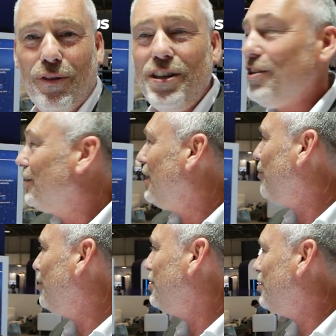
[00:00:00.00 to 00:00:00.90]
These are
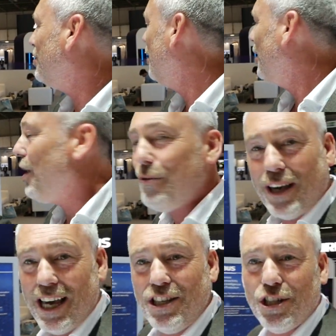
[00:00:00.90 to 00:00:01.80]
different
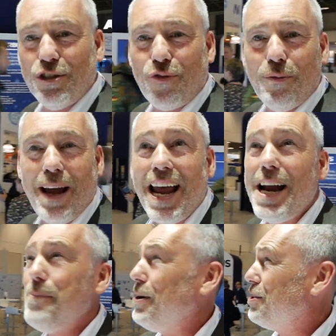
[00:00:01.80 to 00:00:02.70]
locations from
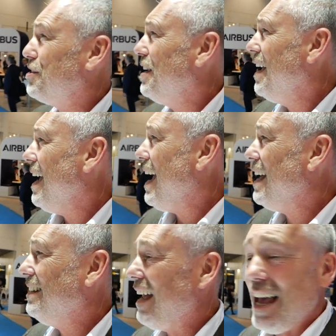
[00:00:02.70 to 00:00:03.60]
Airbus.
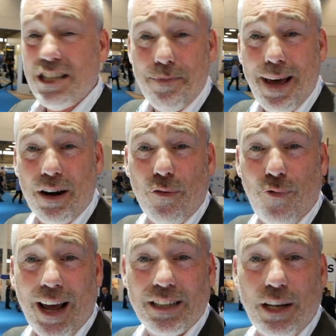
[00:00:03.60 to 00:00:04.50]
And as a matter of
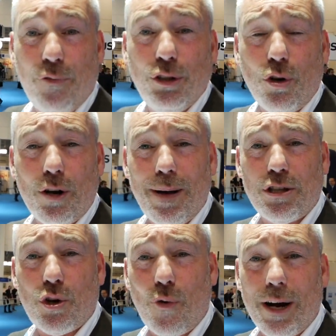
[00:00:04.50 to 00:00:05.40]
fact, if we talk about
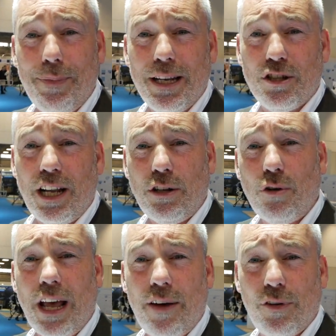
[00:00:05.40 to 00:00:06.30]
square meters, they
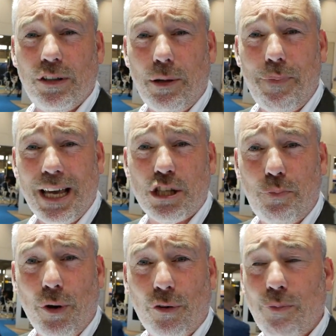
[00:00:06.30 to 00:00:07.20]
don't have a, the biggest
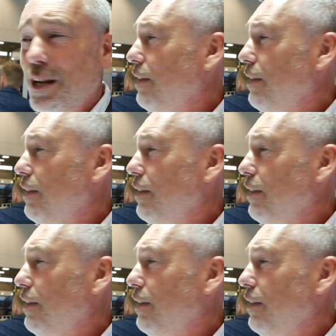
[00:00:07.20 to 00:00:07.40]
booth. But